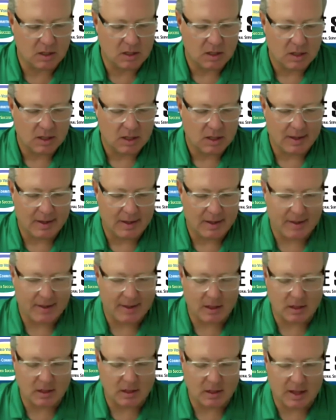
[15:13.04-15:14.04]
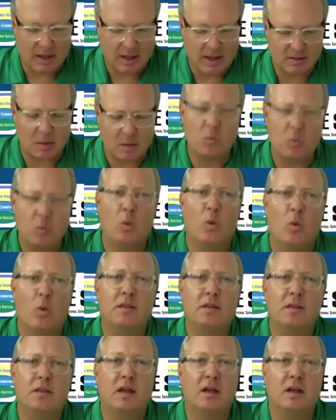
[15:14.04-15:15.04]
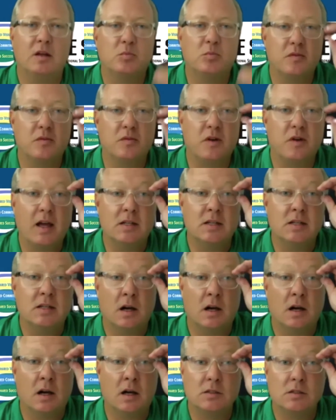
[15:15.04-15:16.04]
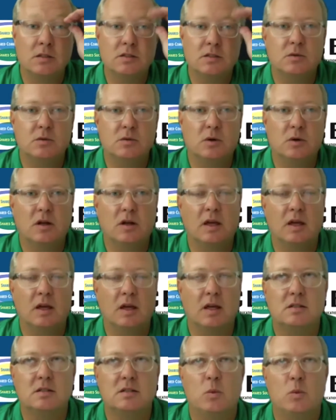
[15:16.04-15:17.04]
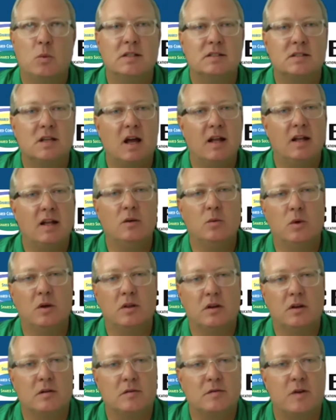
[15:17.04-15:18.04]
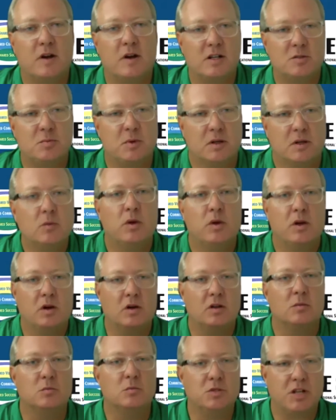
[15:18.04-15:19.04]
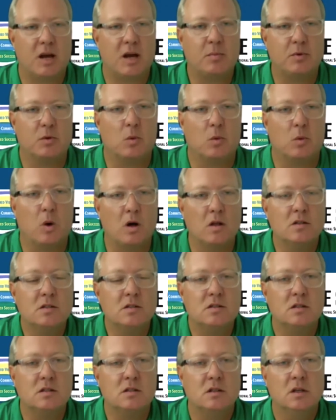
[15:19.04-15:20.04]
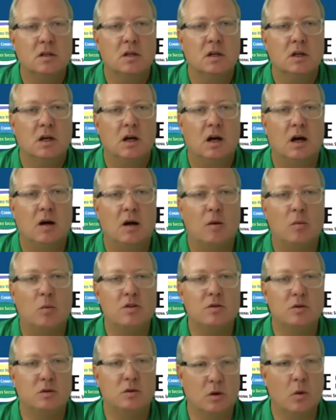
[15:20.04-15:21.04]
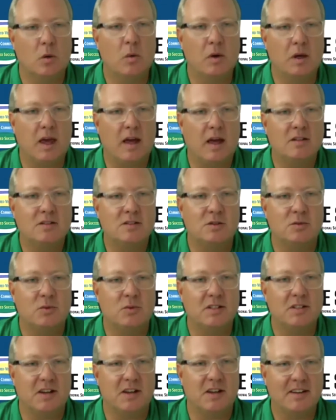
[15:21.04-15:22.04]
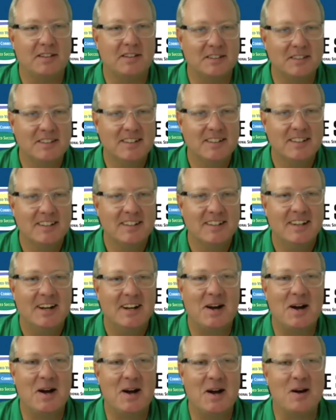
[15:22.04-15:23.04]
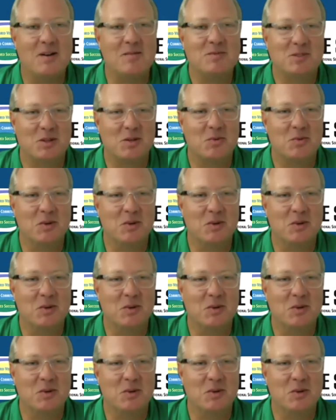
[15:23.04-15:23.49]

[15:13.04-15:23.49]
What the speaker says: and asked them what they could provide to us, to our kids. And we decided with our freshmen, we call them chapter ones, we're doing what we can to retitle so that we